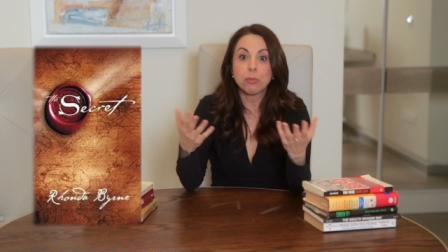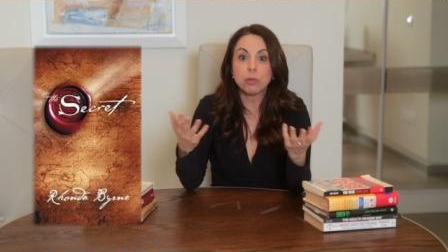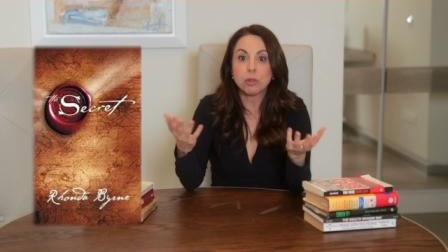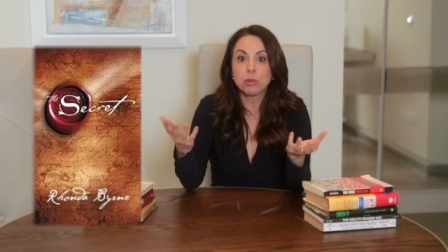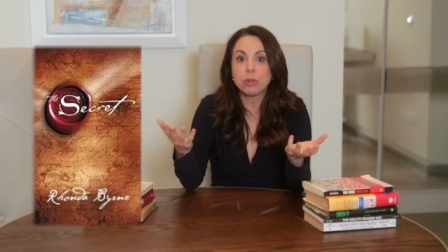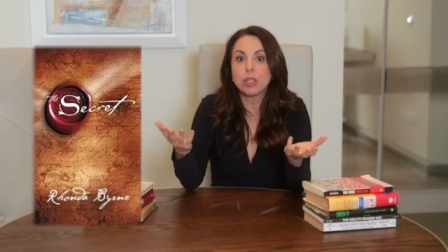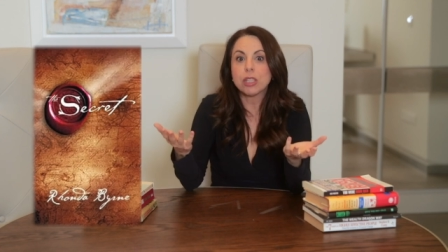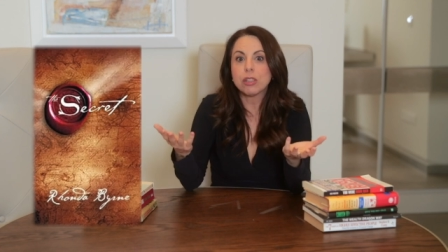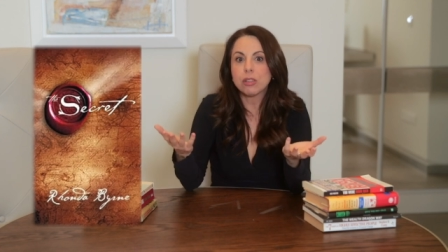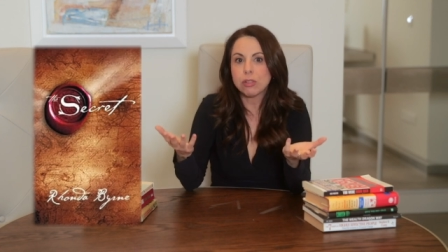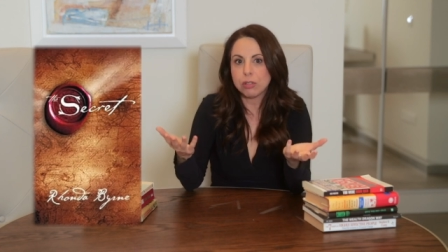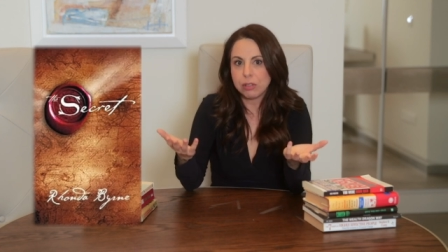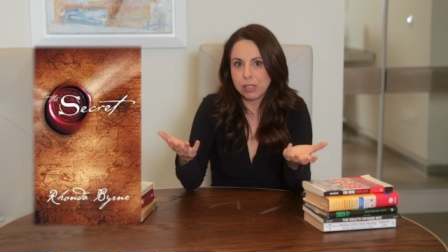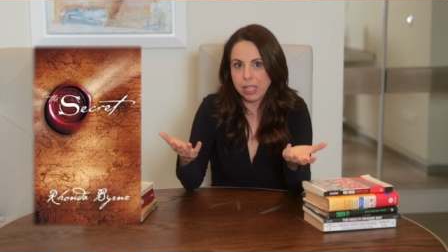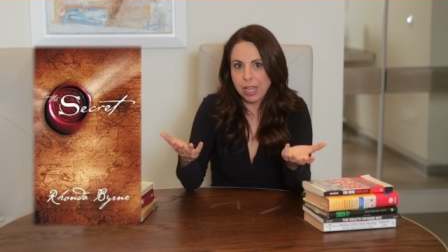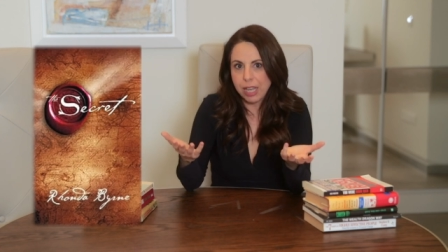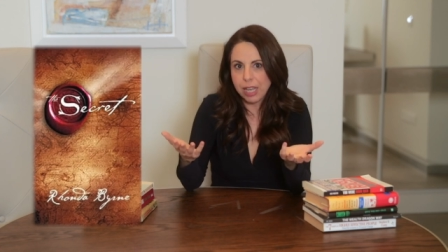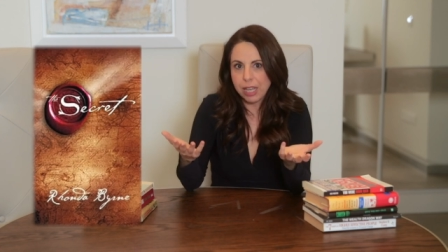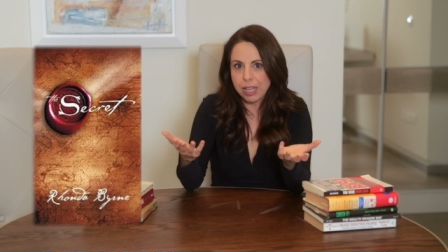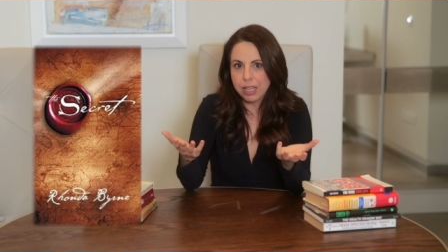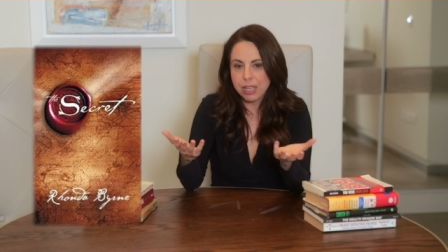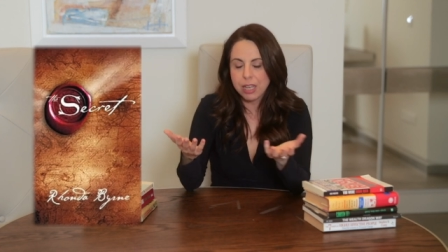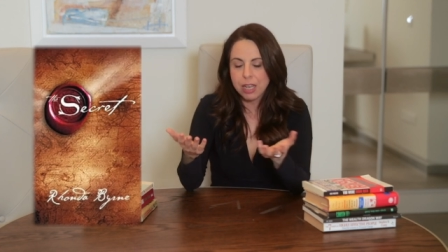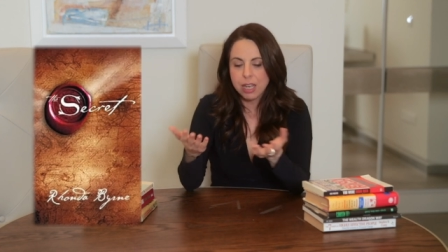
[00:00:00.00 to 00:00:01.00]
I'm doing
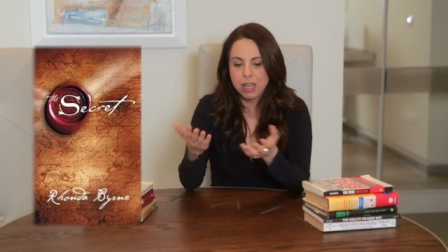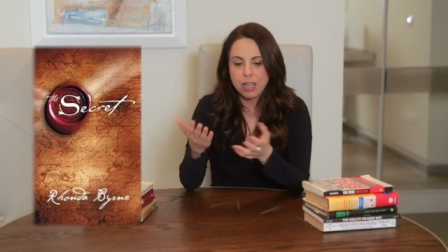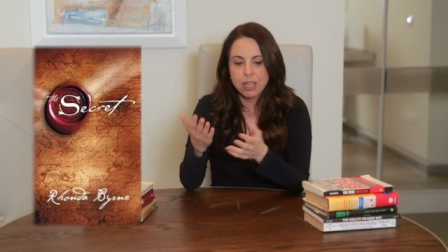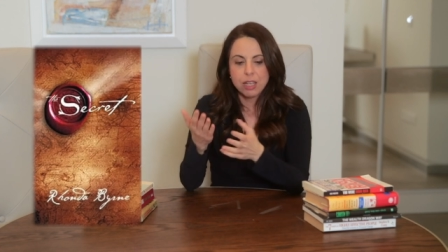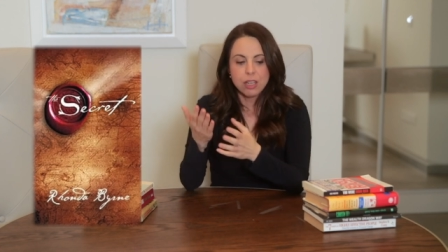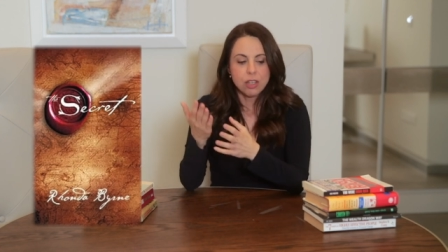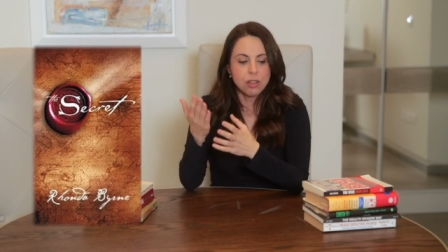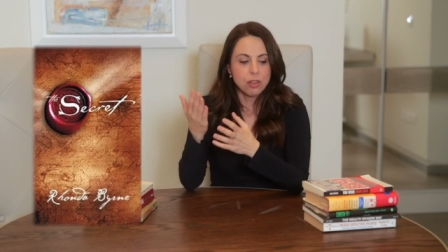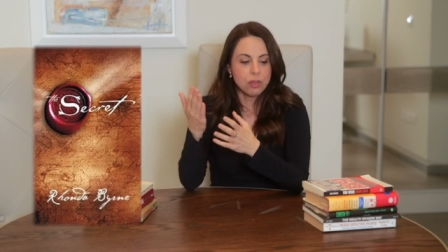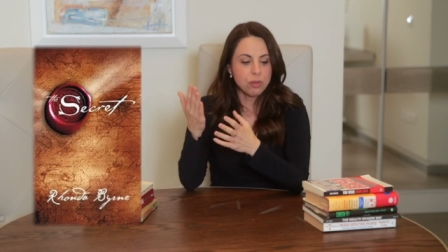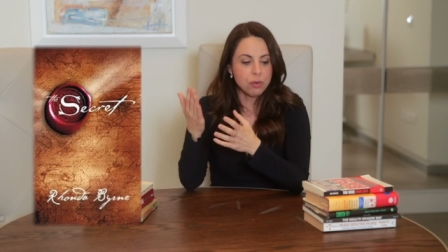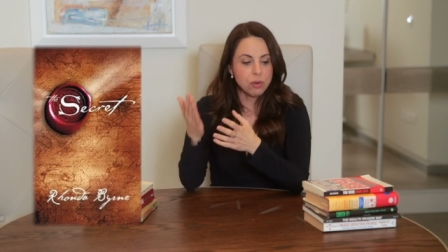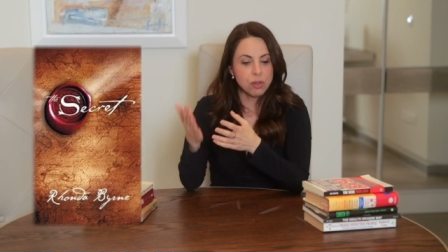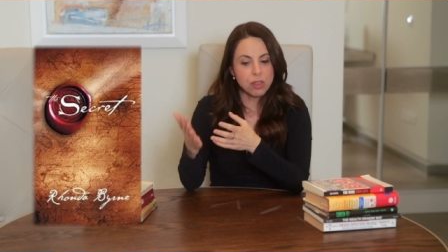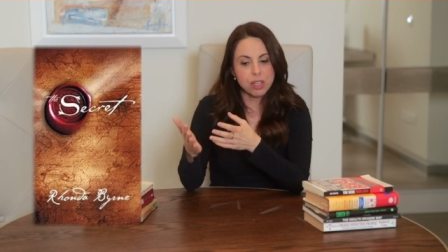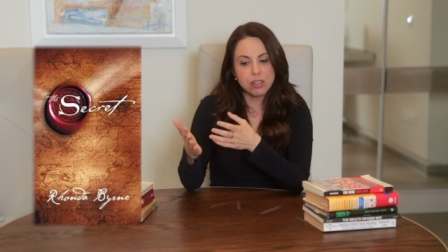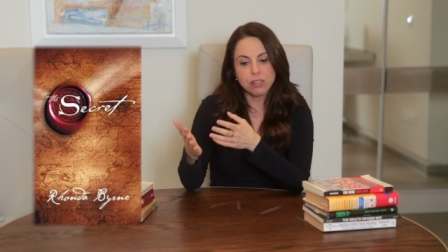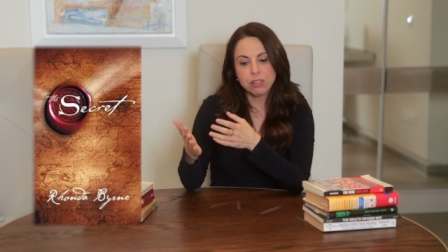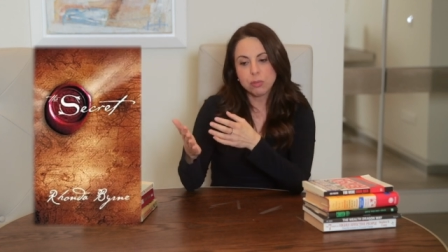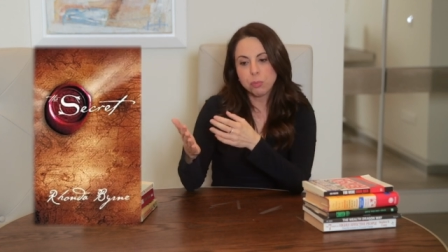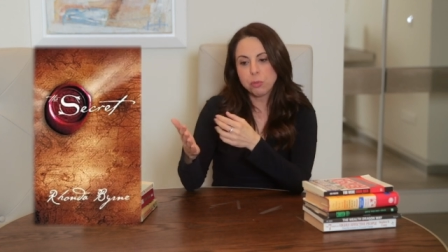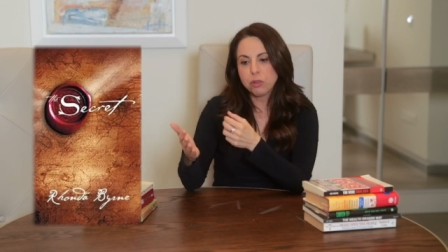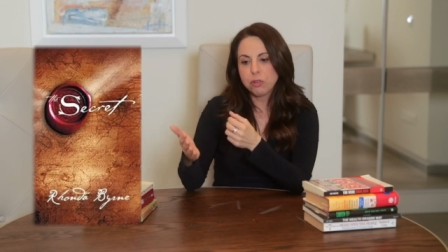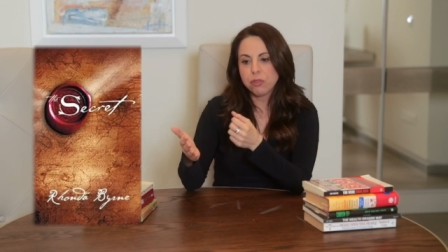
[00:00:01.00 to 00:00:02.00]
today. Through
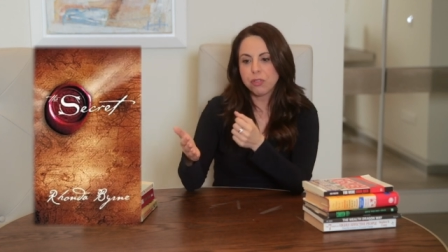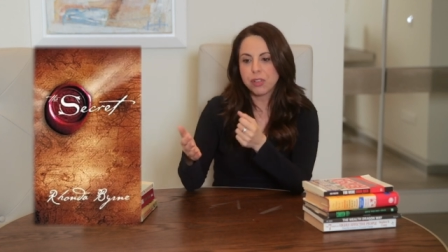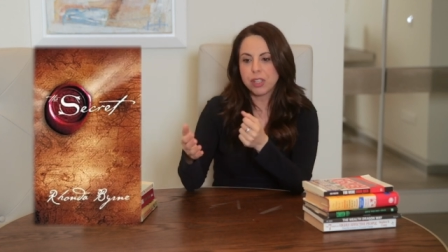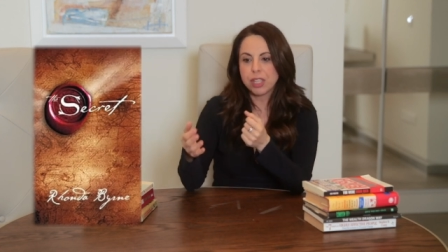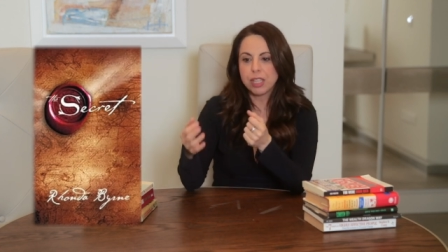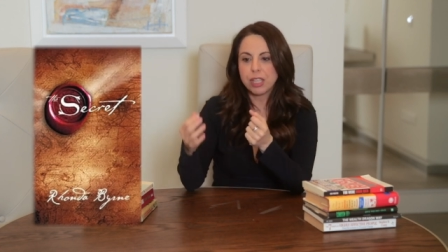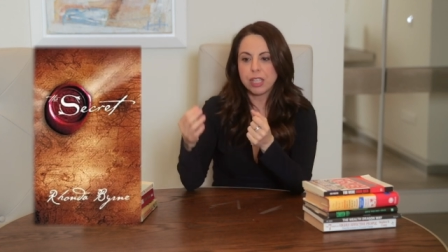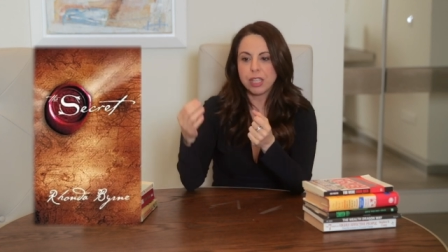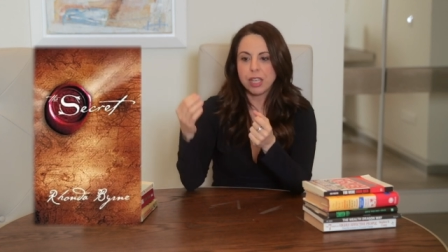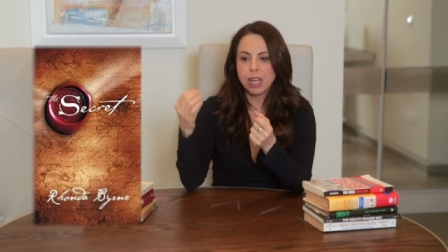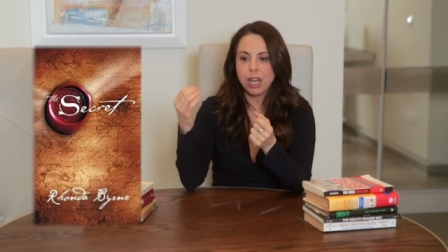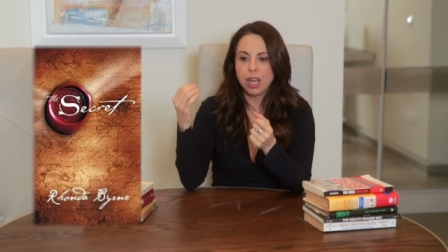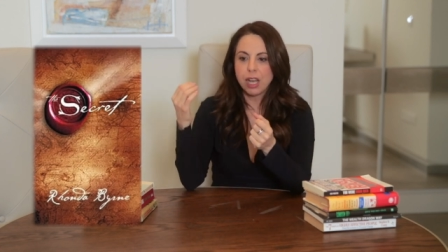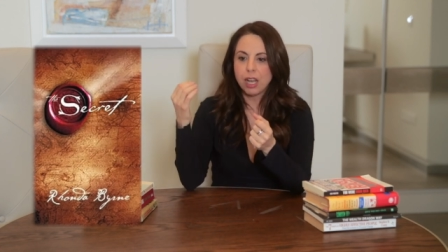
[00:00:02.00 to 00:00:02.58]
this movie,